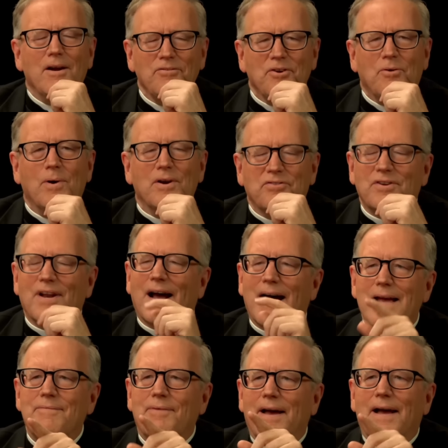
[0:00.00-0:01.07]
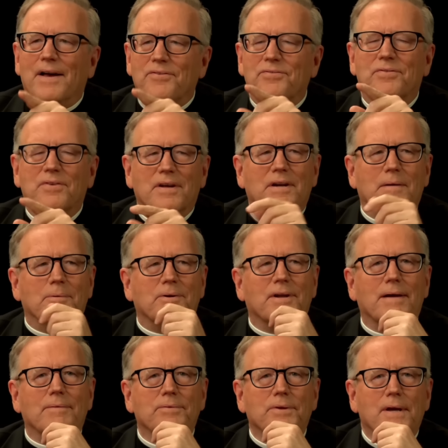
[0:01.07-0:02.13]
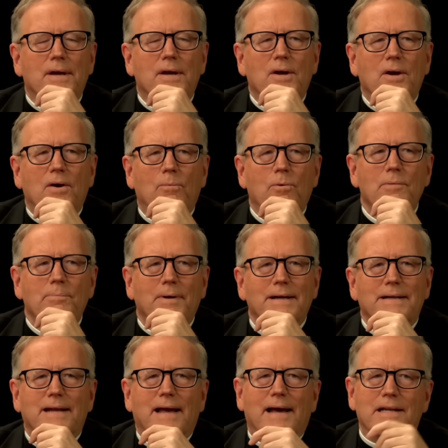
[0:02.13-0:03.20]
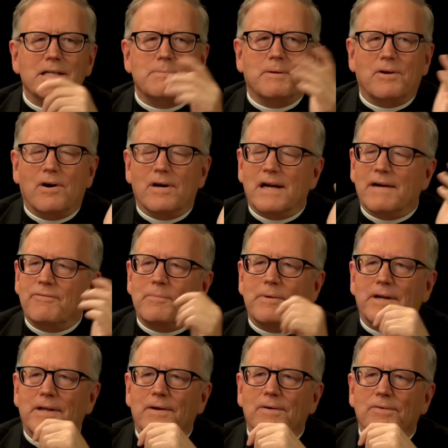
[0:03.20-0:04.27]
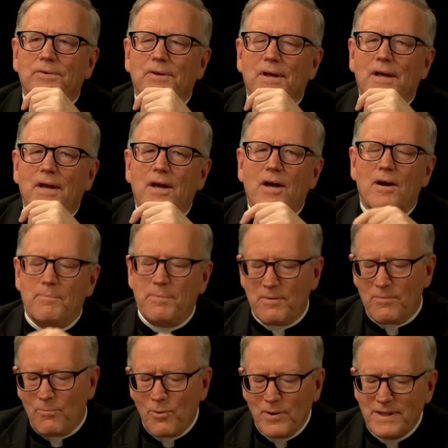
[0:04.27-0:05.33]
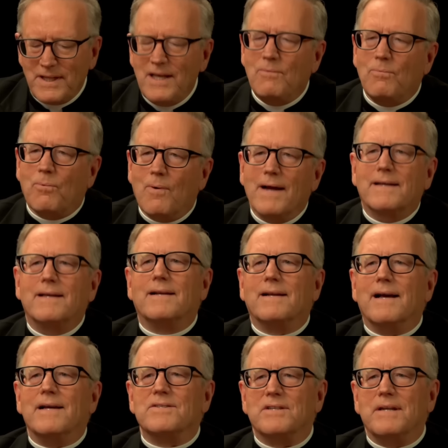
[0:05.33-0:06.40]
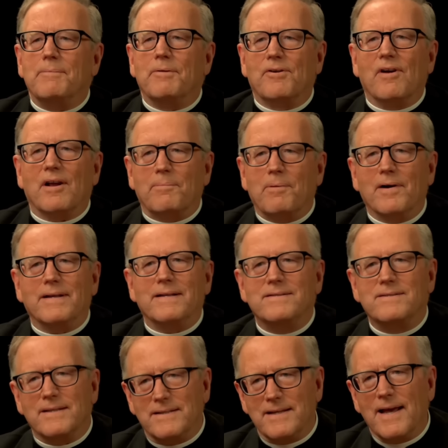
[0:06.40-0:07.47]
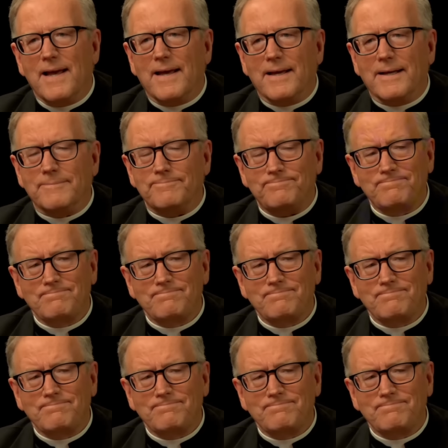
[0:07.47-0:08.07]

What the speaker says: Here's a question I've asked a number of times. Would my dad, he's been gone now for many years, but would he recognize the Democratic Party today